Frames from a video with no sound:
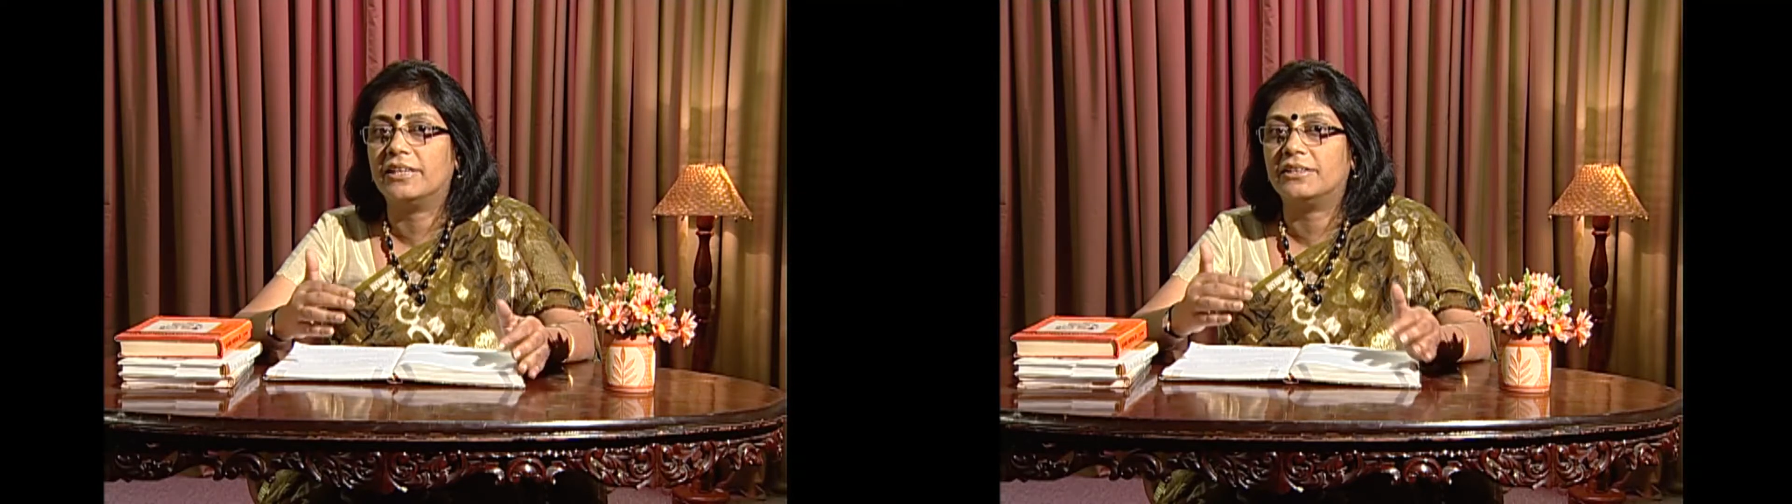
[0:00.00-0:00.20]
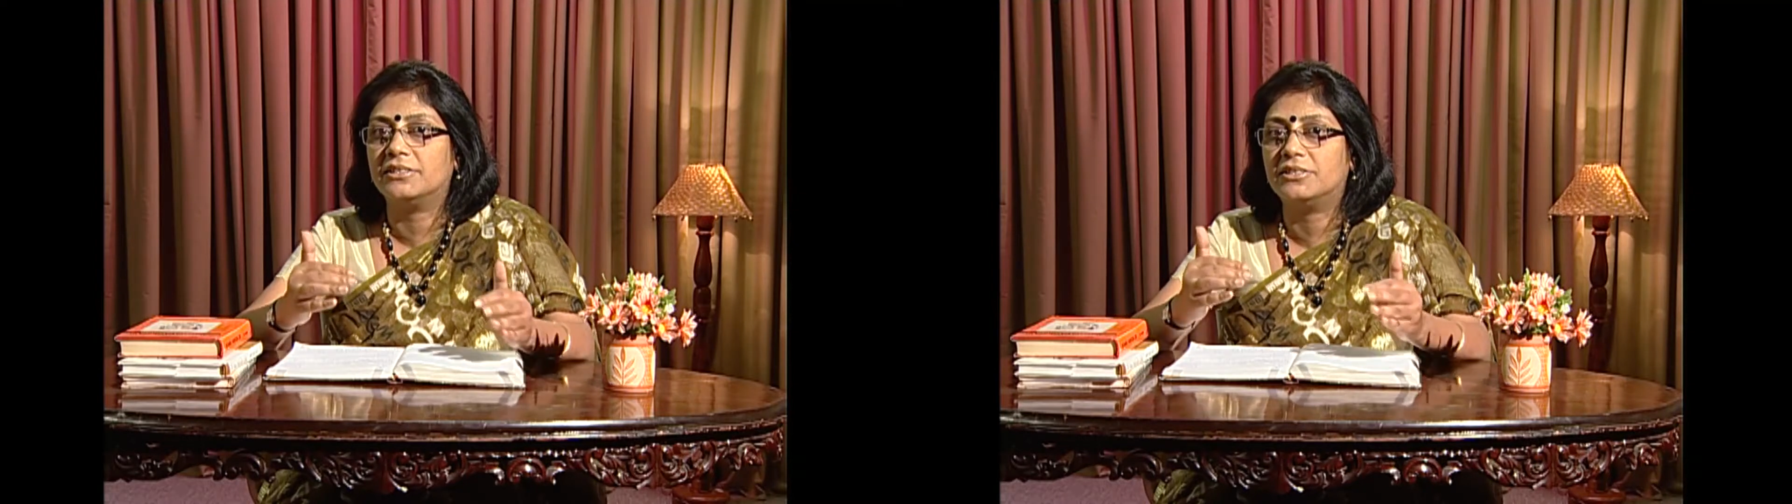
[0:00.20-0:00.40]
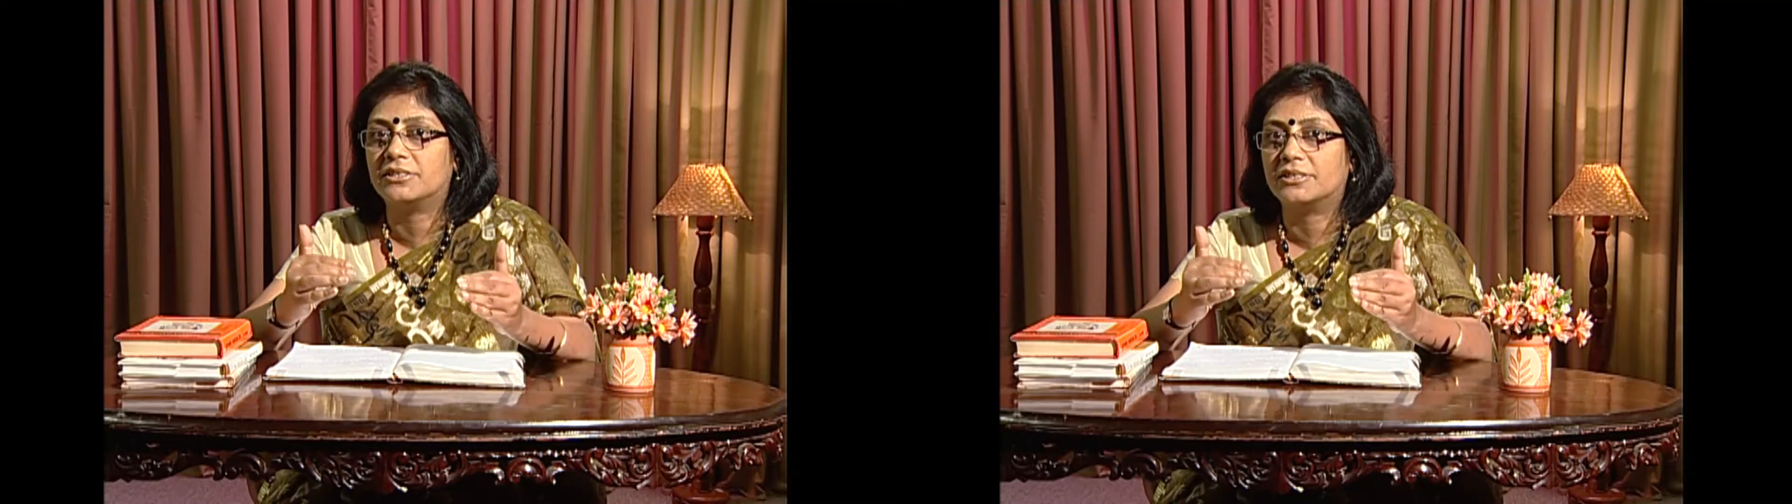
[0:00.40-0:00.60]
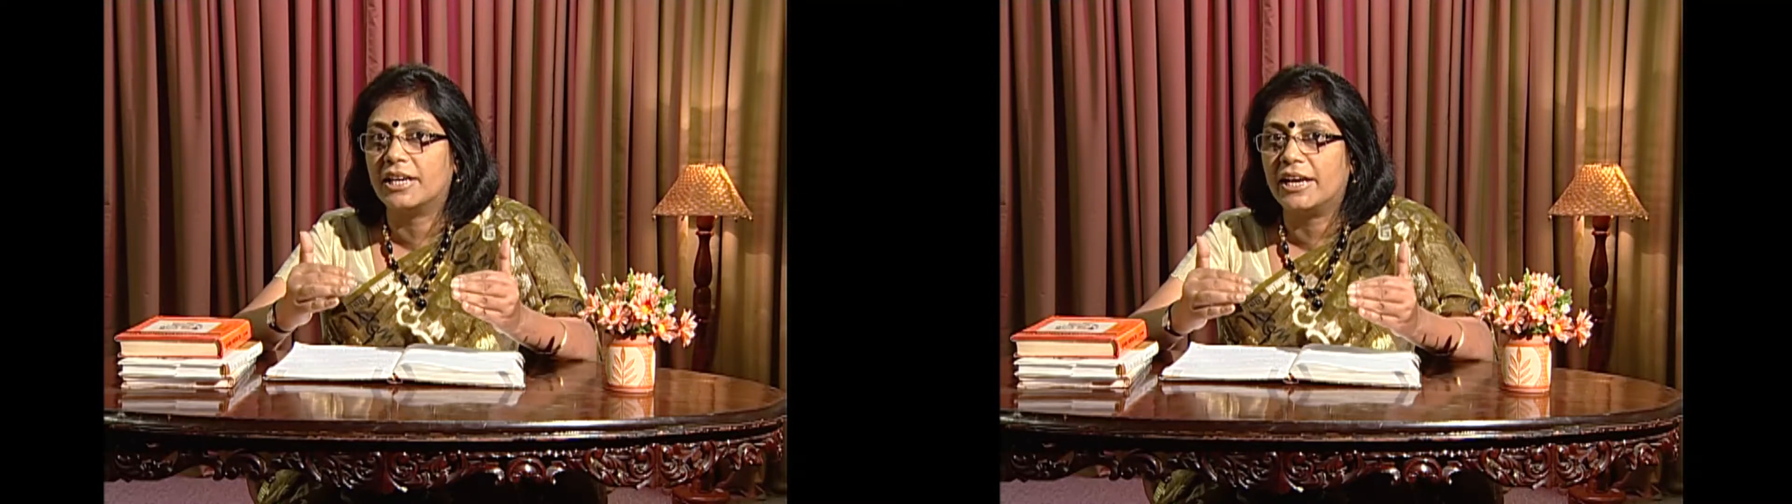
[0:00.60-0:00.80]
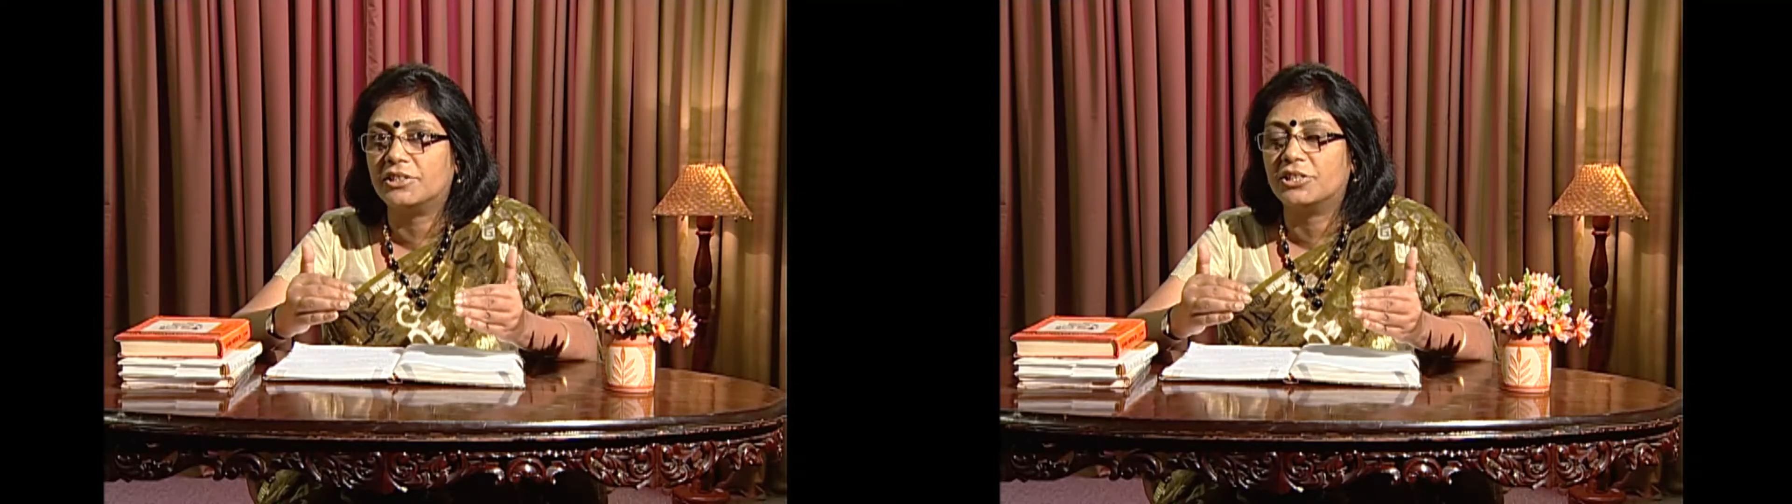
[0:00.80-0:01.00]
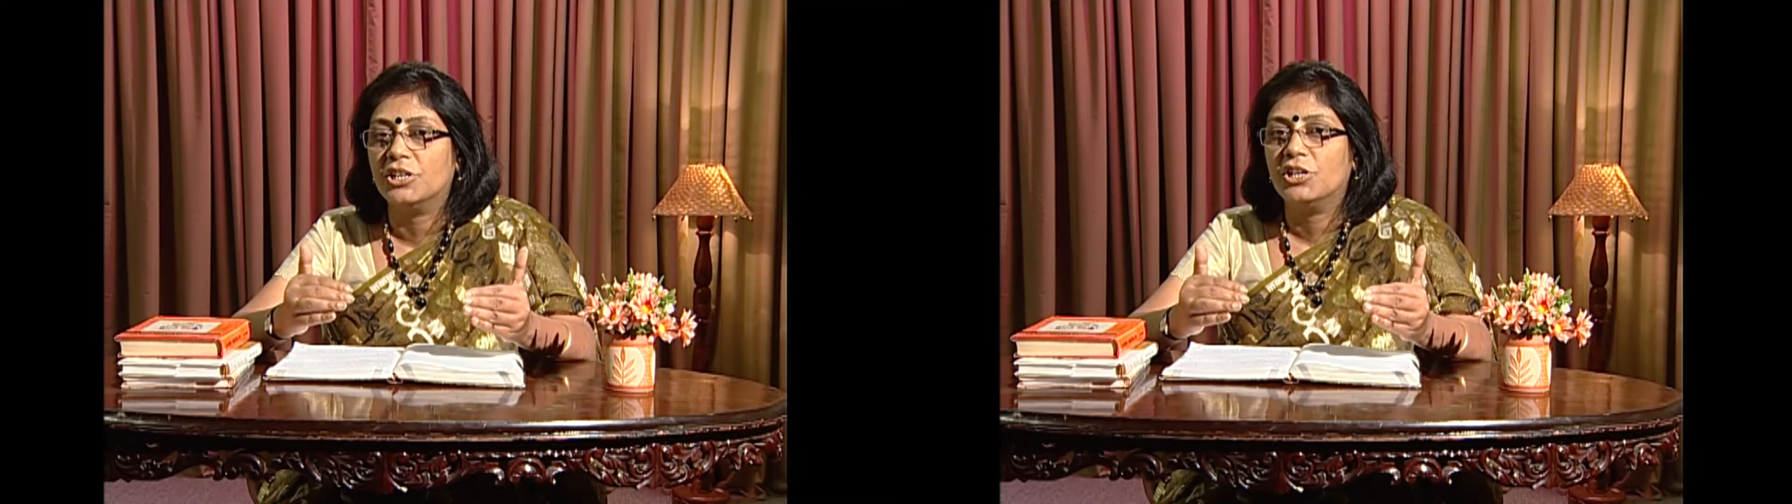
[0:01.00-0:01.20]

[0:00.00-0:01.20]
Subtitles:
that the state